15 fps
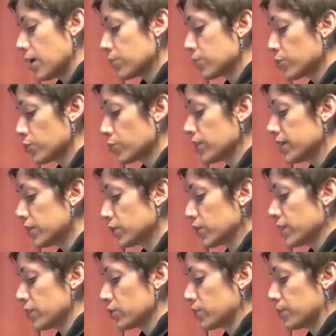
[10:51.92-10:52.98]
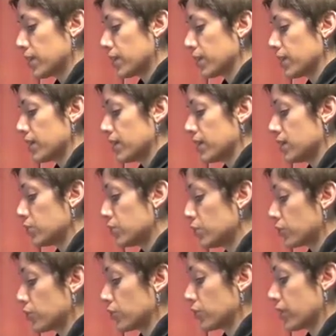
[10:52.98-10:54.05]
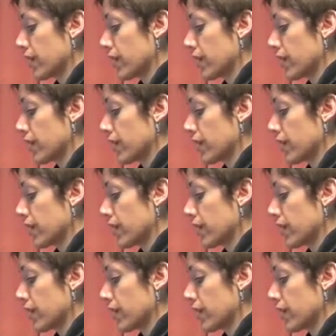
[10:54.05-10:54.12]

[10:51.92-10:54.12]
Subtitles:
But the really critical period in the maternal